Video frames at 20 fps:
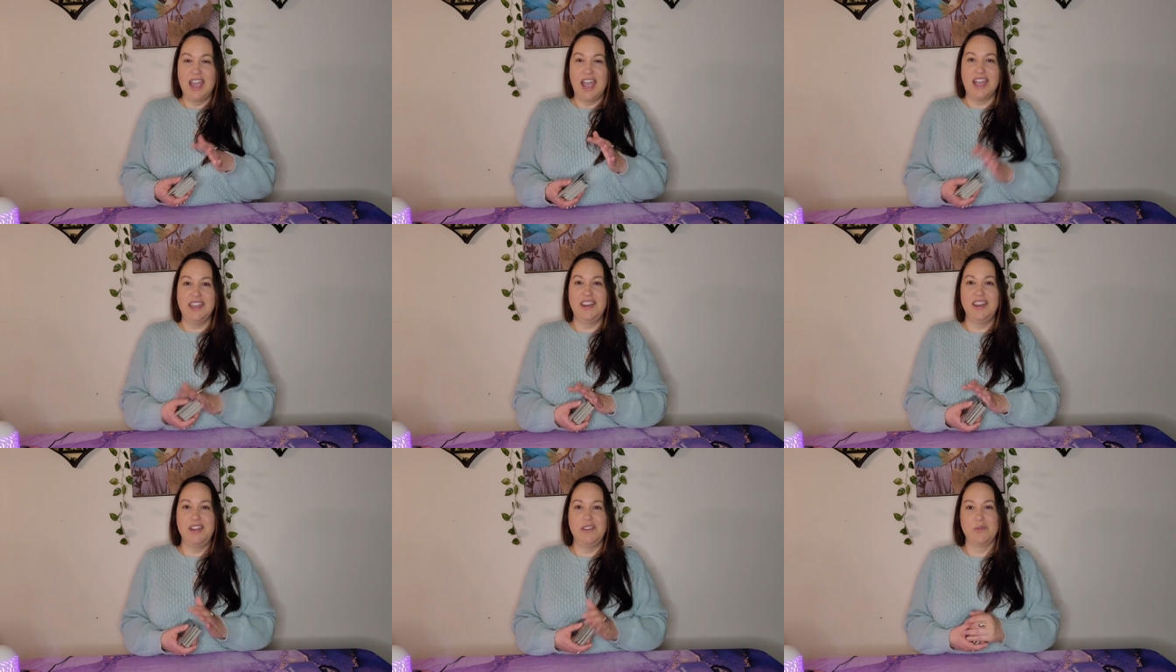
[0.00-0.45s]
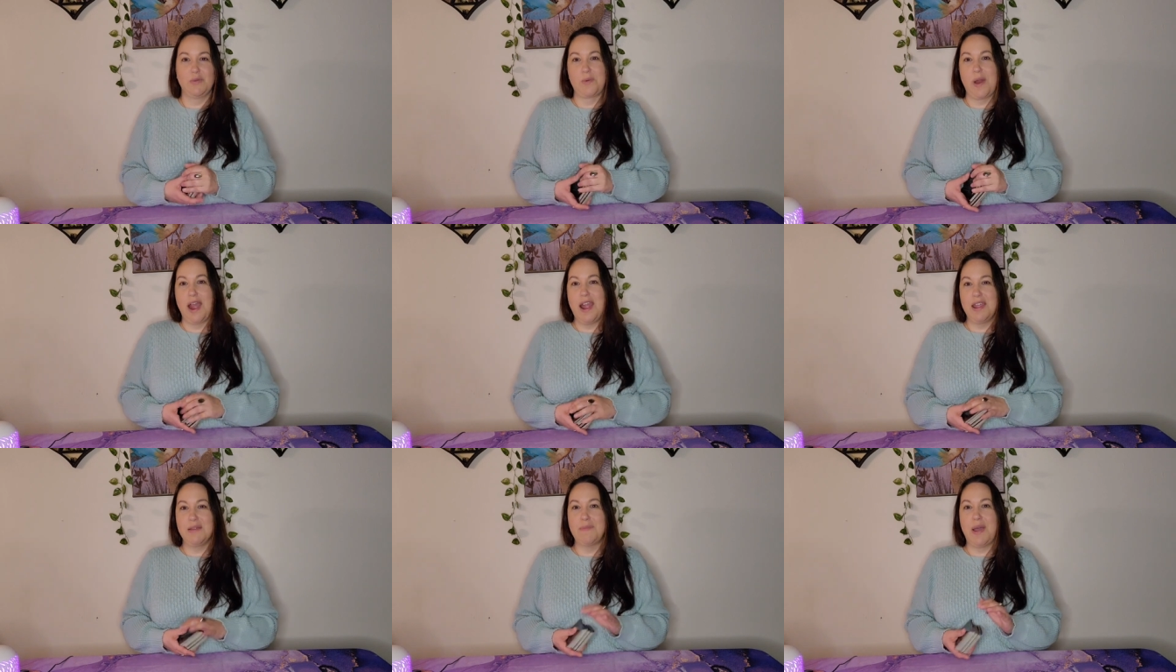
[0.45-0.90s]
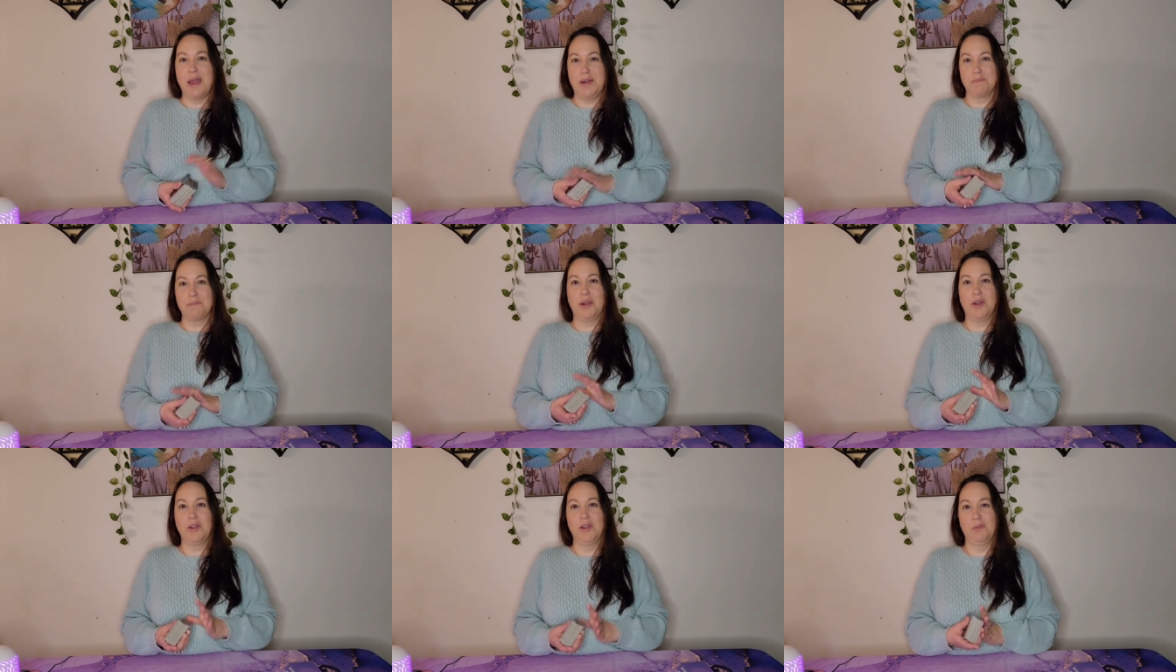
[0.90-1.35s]
I didn't rhyme
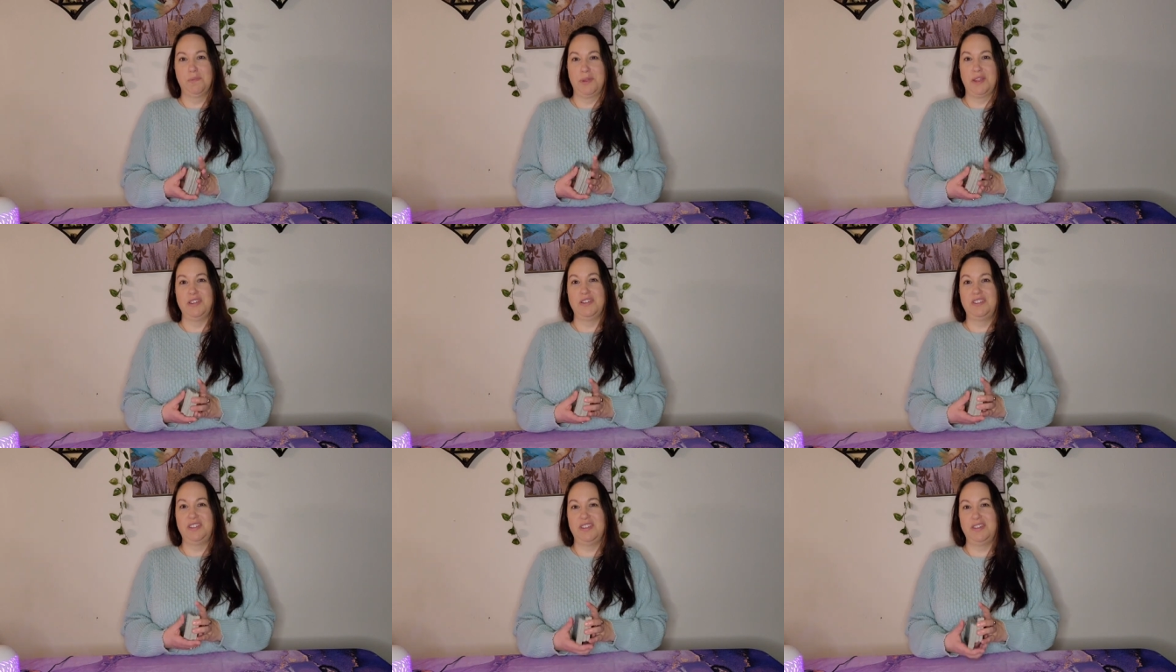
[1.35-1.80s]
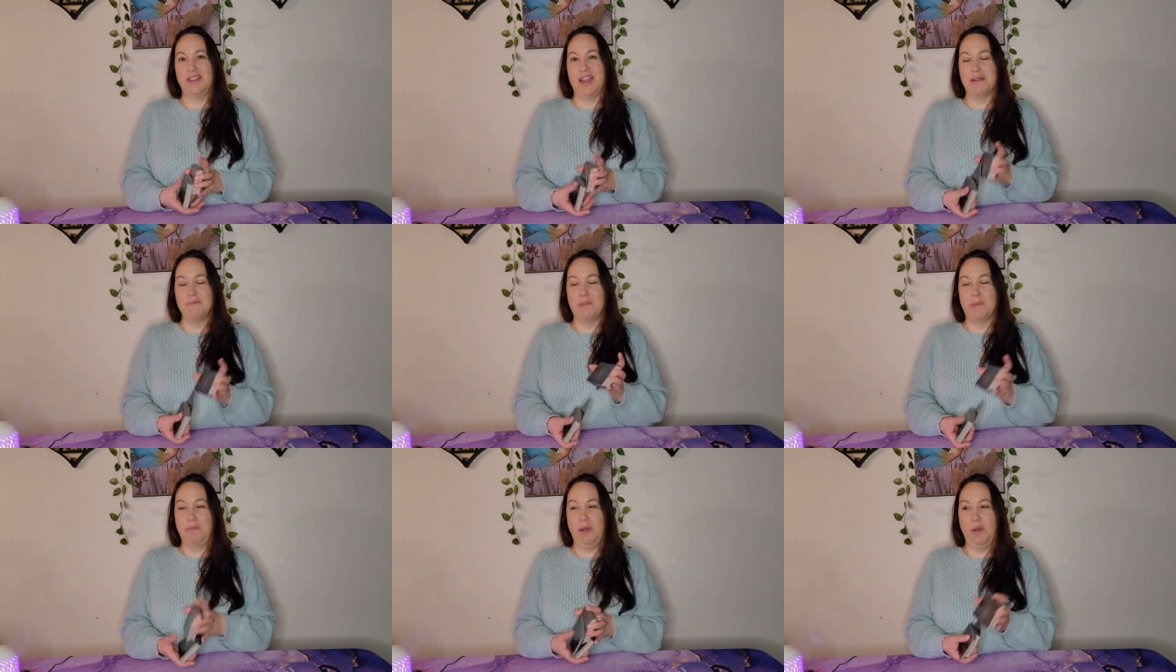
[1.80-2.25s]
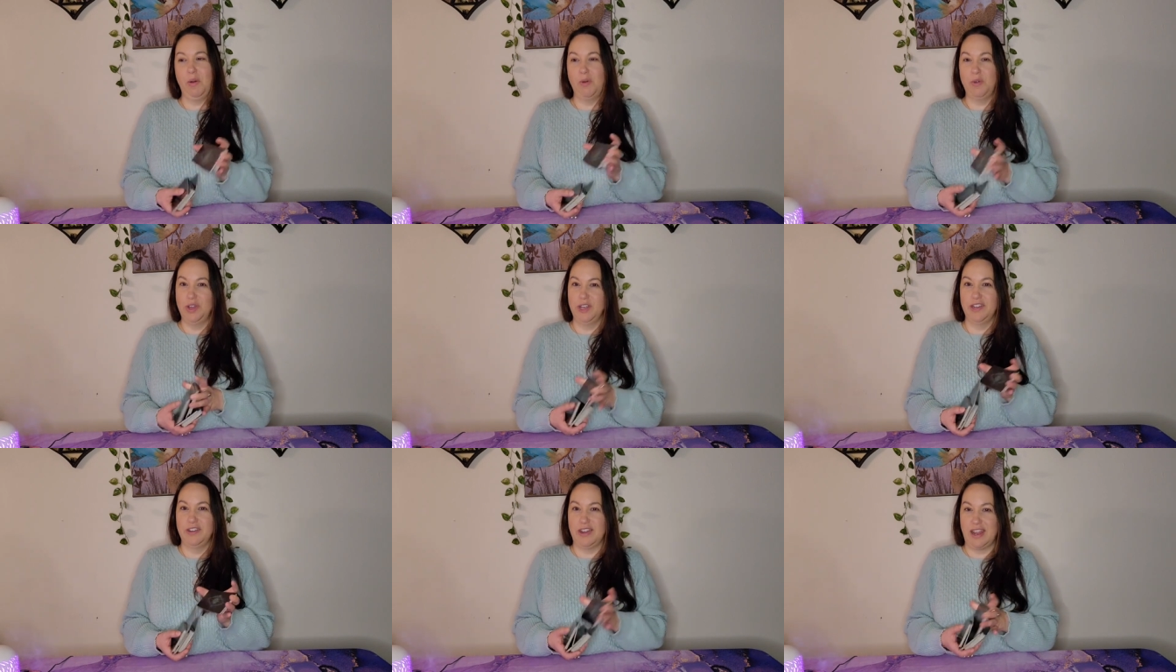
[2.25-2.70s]
on purpose. I'm a
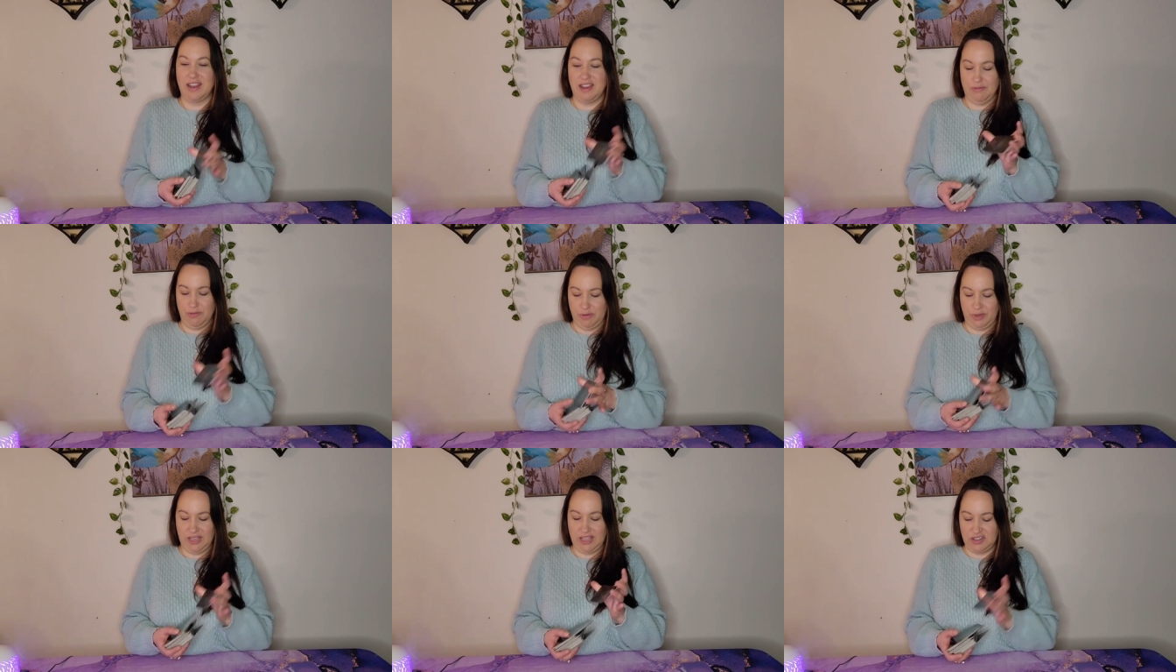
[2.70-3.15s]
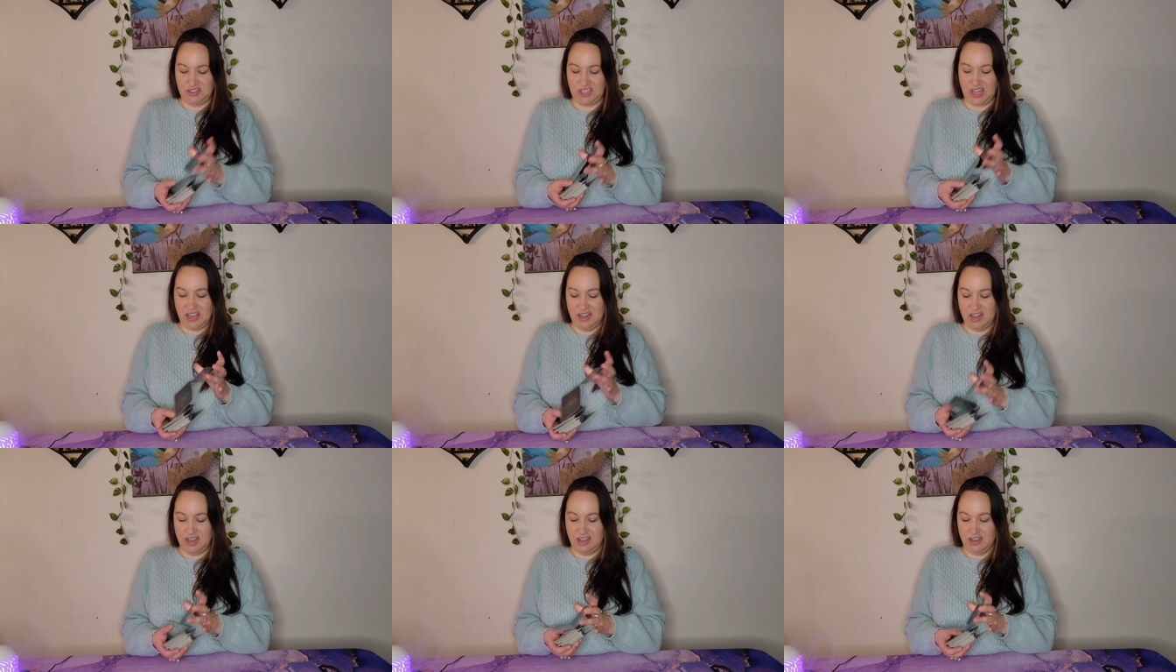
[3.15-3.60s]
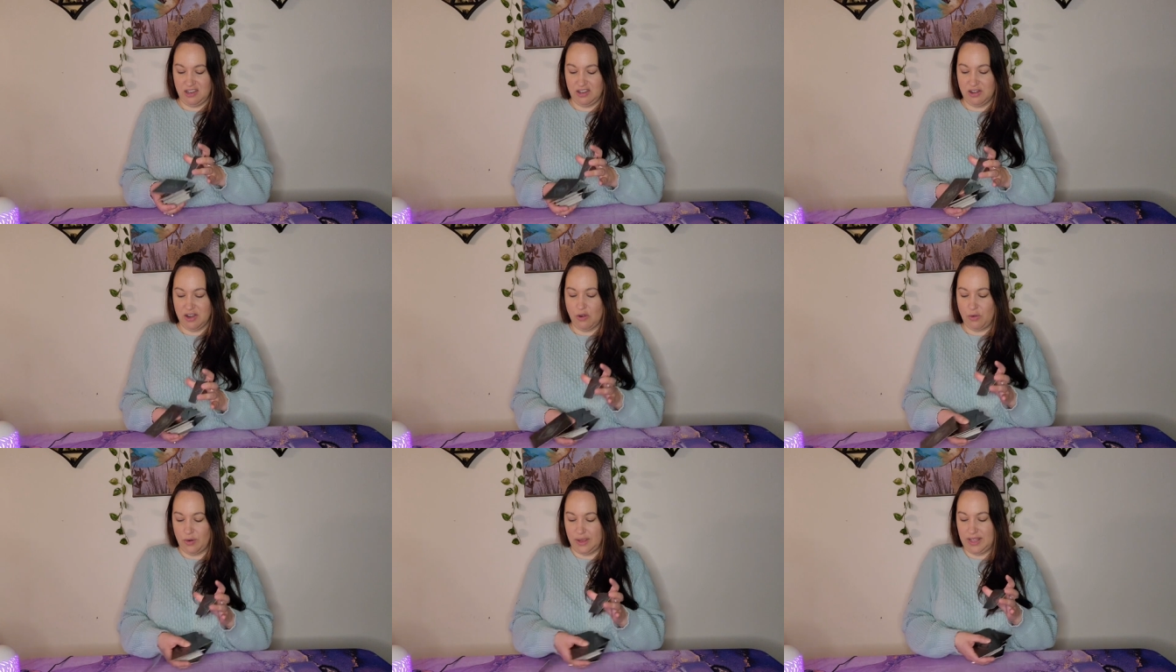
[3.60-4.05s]
poet and I guess I didn't
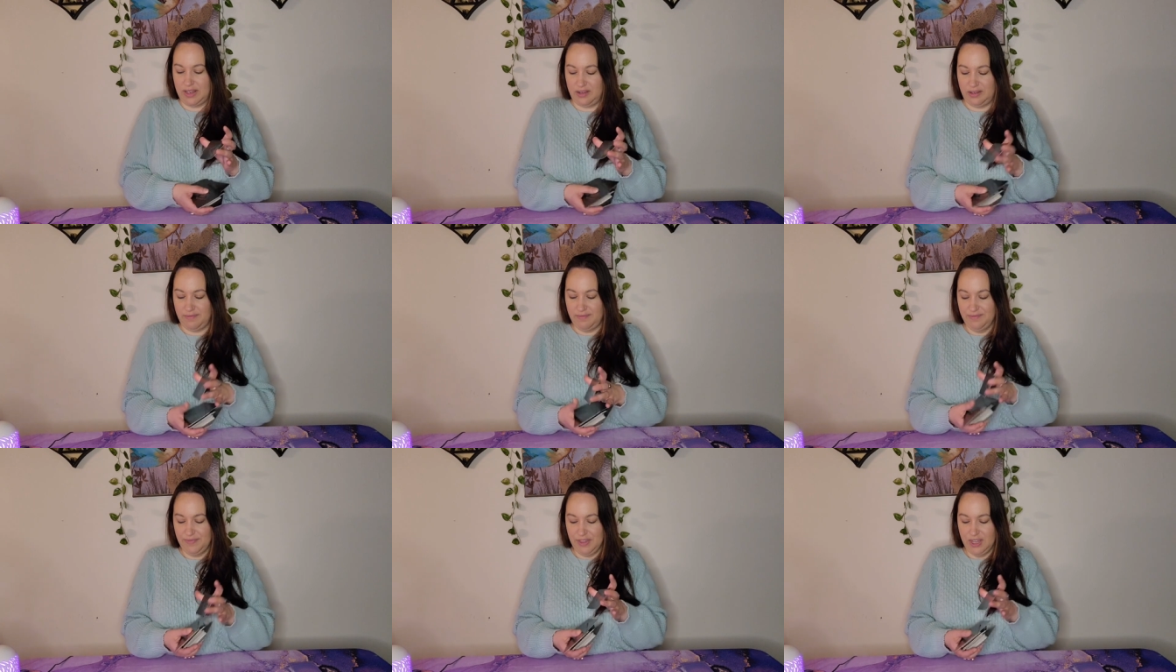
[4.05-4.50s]
know it.